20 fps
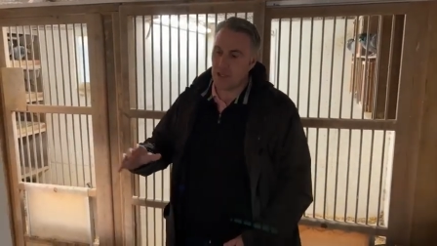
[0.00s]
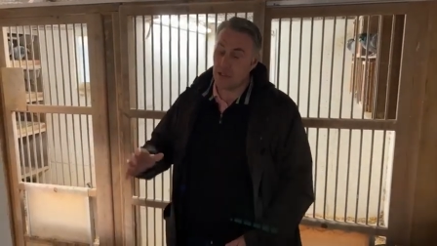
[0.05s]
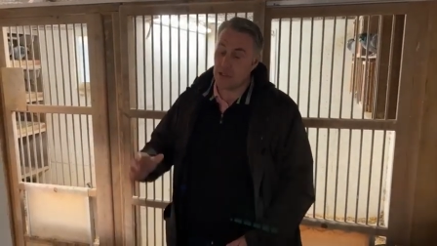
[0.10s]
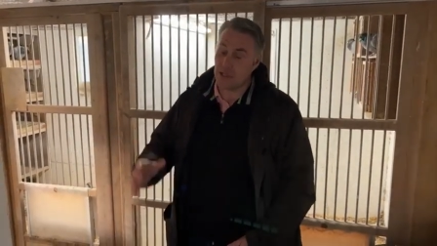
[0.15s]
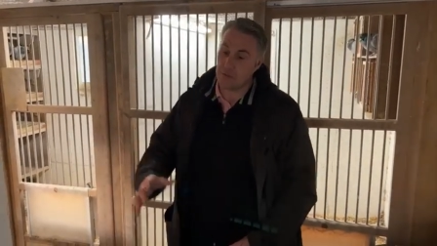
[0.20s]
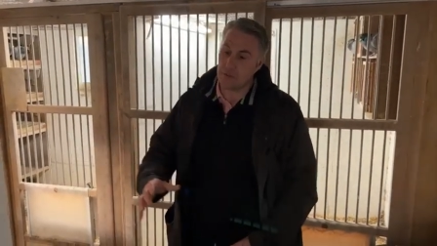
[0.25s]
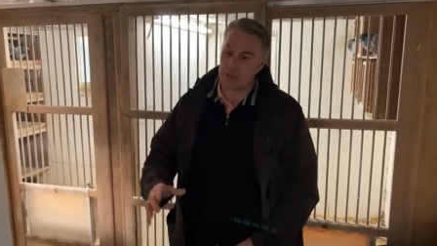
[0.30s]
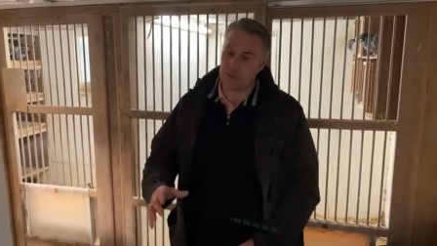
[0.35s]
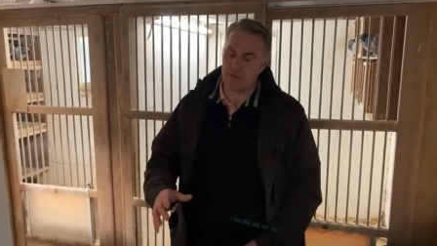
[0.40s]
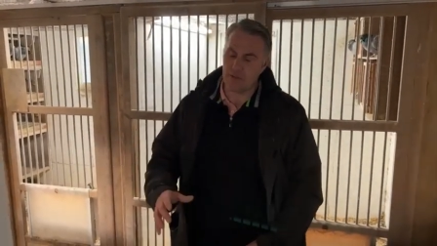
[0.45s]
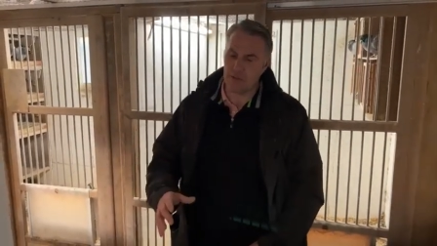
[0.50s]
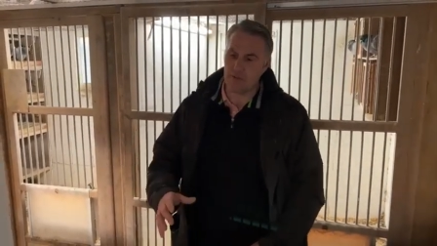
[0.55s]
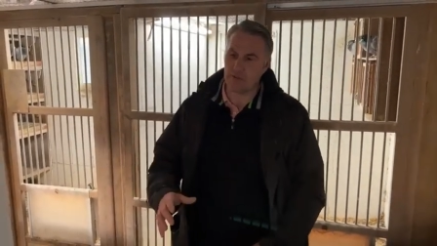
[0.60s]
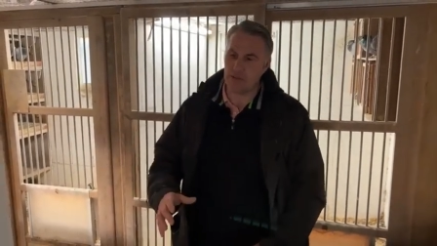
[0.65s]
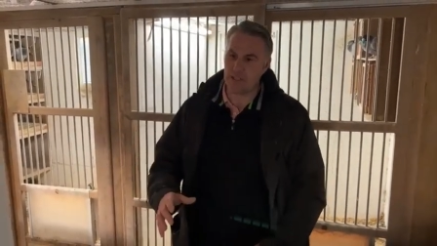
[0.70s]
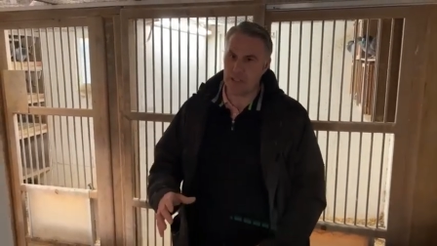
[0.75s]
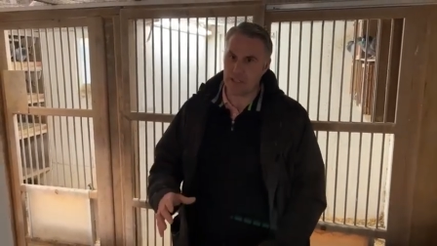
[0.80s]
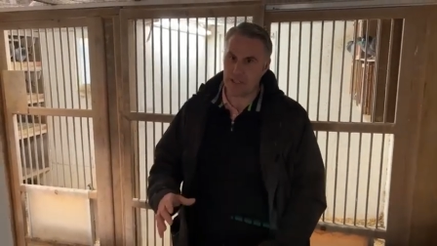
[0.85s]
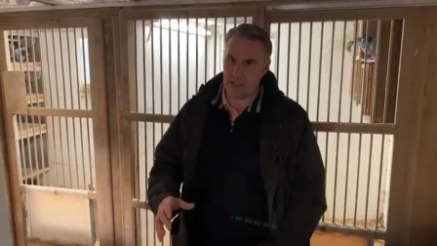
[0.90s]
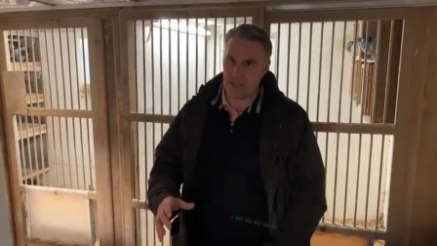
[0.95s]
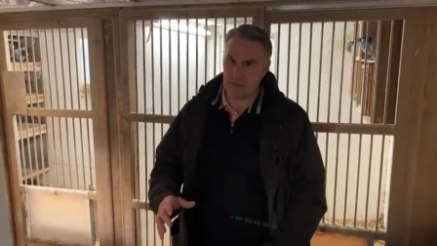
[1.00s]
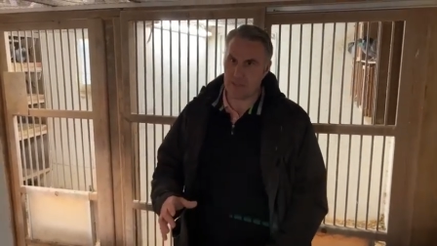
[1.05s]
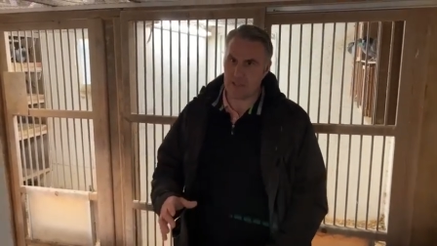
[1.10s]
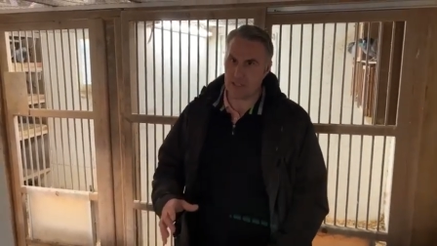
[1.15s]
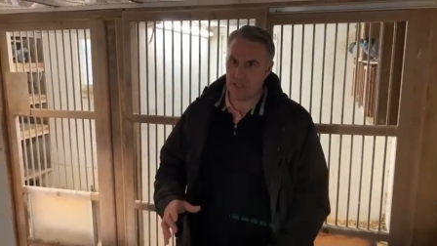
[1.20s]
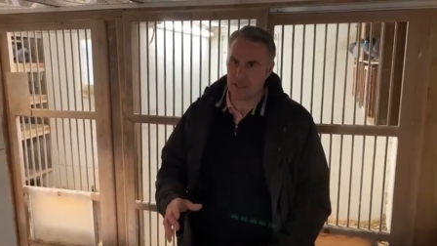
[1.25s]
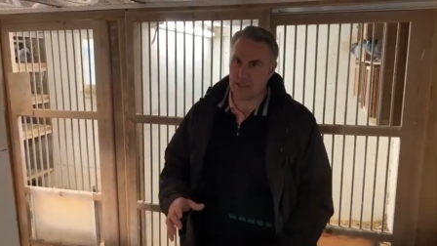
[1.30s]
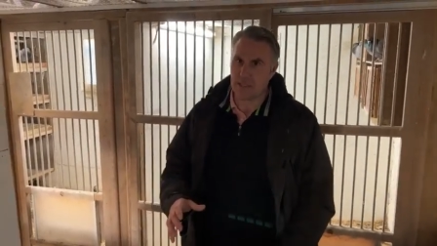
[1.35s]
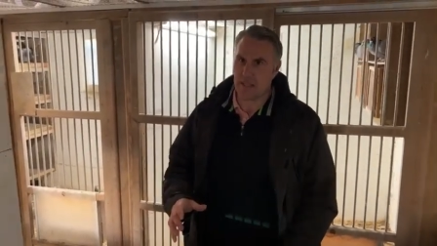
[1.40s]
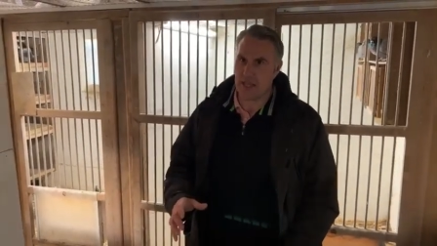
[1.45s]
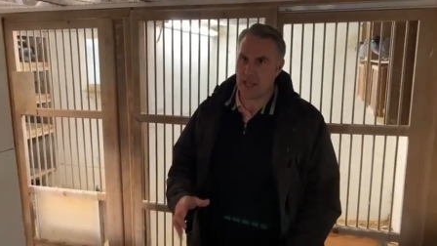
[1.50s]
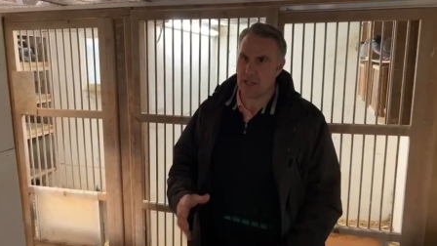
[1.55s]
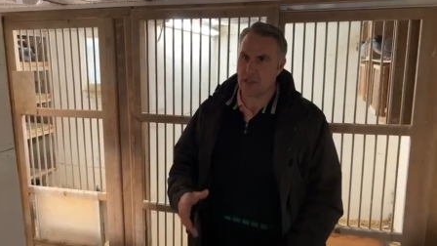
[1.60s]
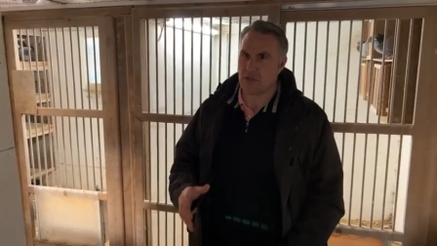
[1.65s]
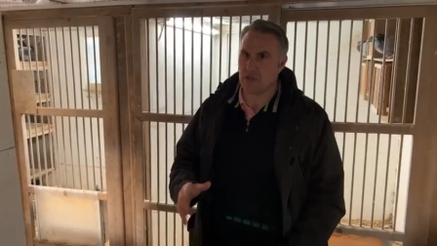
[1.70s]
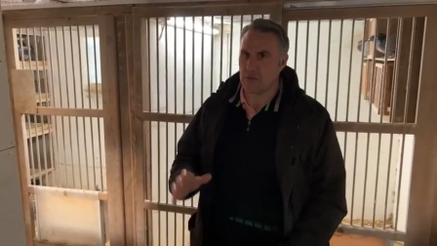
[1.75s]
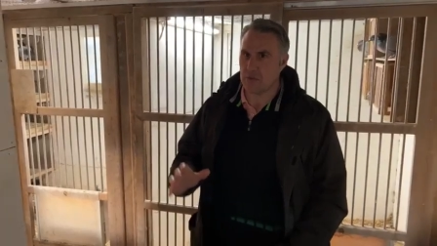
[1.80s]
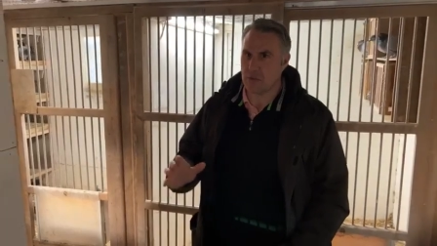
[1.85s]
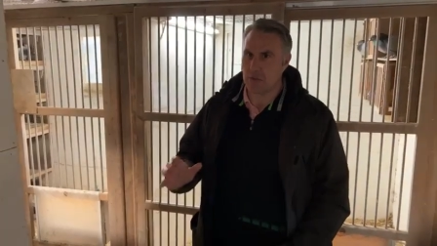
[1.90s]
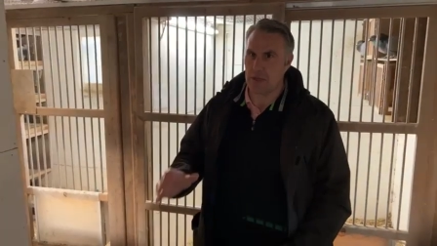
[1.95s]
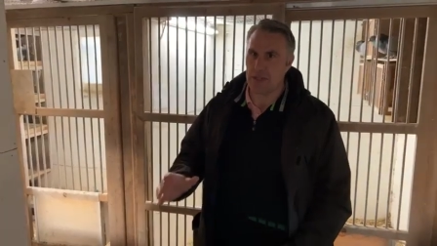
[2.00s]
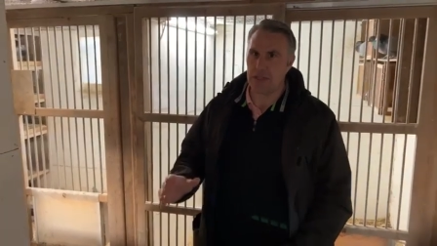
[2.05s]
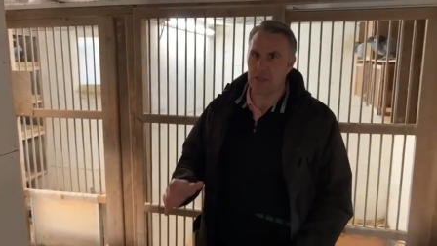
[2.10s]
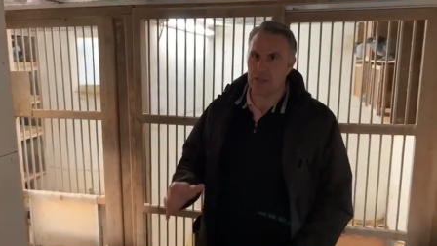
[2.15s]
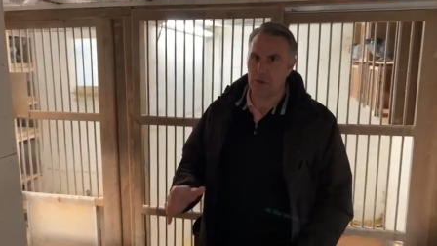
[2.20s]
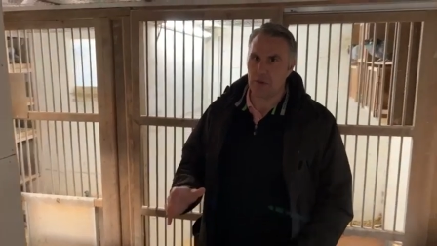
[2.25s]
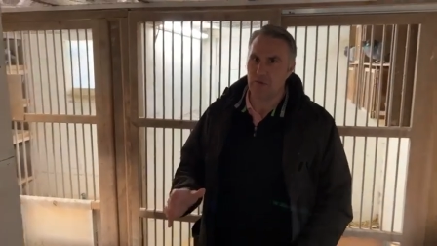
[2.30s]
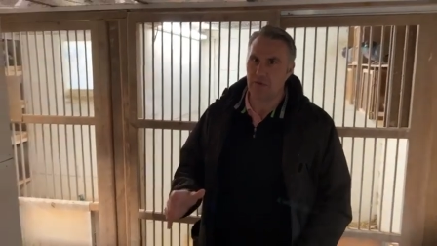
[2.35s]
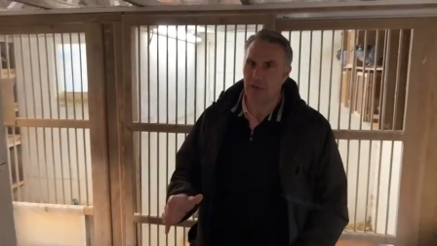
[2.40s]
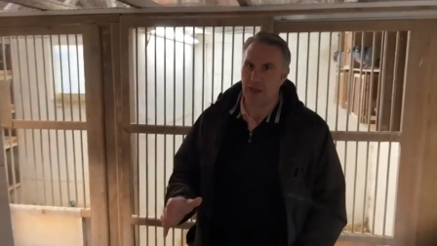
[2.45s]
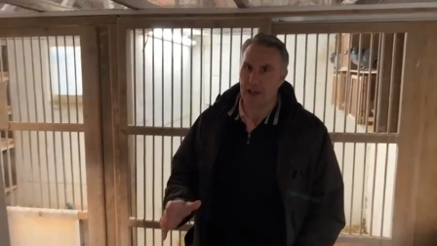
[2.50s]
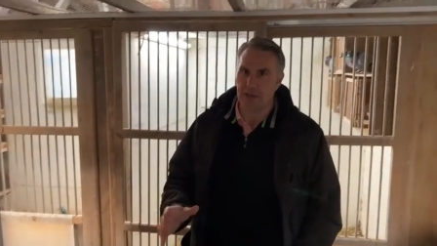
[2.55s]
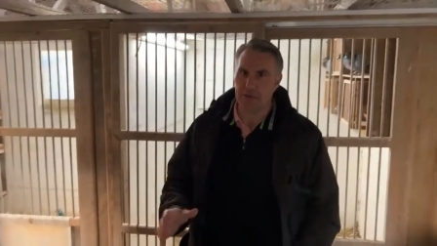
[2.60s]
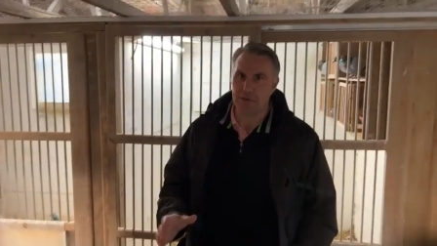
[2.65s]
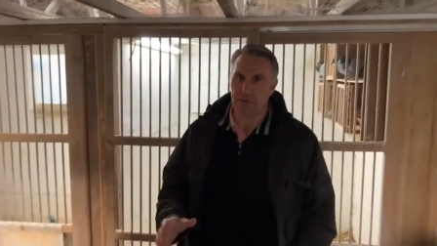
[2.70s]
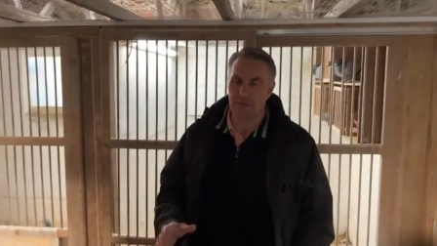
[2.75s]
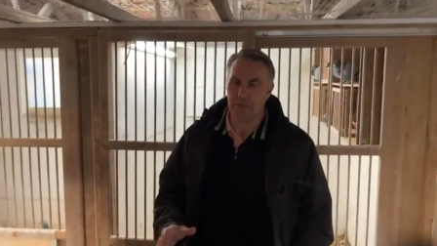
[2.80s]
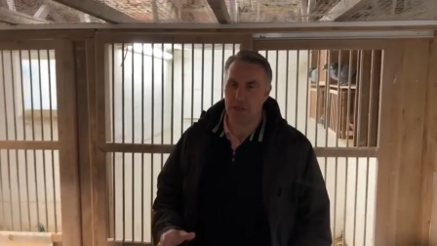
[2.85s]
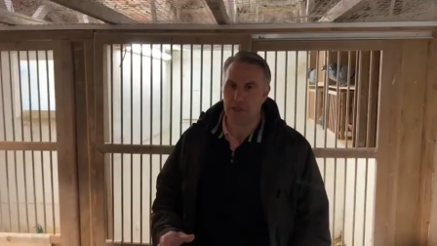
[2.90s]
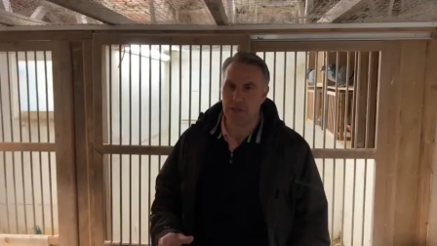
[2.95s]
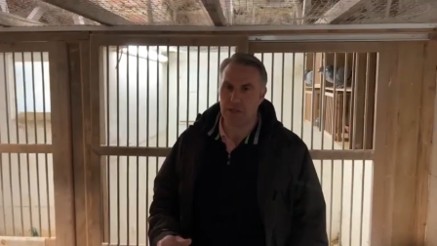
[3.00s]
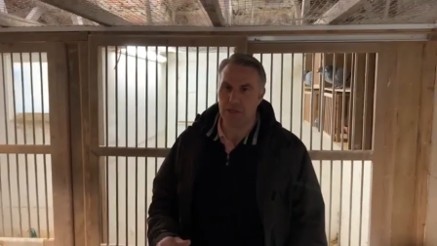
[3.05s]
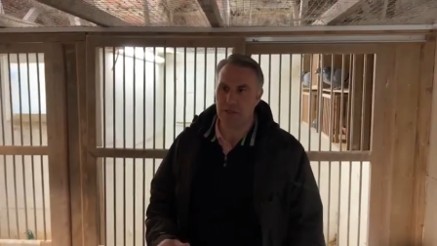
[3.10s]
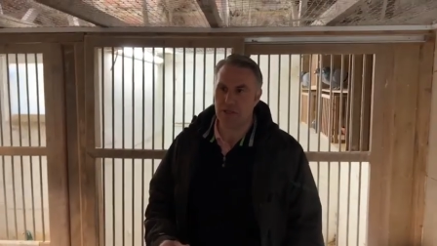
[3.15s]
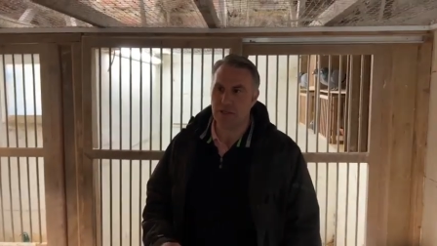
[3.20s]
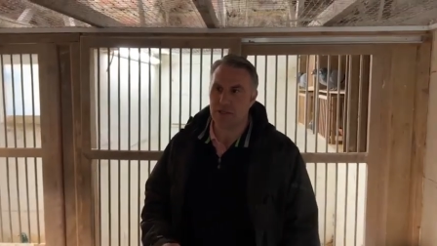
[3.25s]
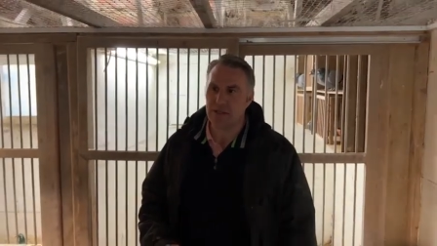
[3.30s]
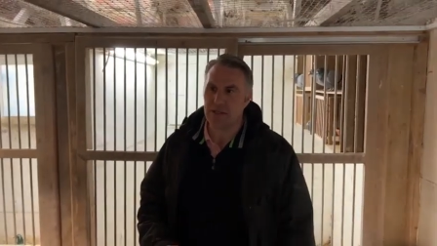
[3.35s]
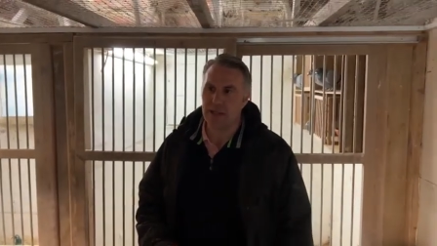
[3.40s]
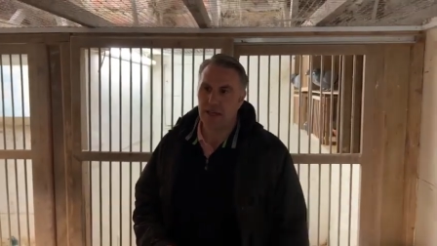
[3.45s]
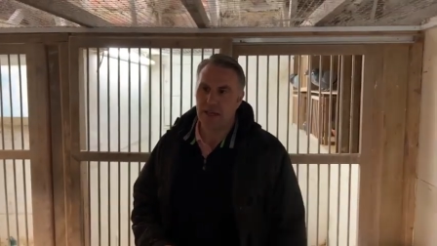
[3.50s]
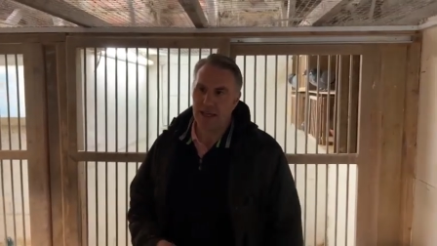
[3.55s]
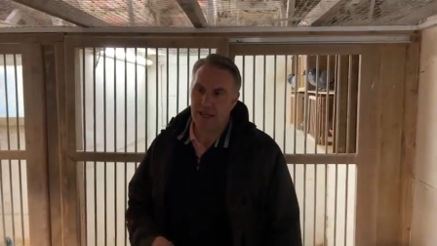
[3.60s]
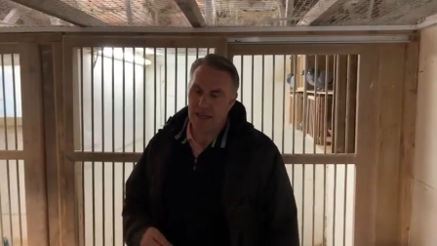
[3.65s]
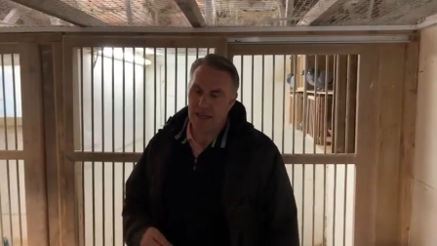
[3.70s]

She was 56 international, 22,000 pigeons.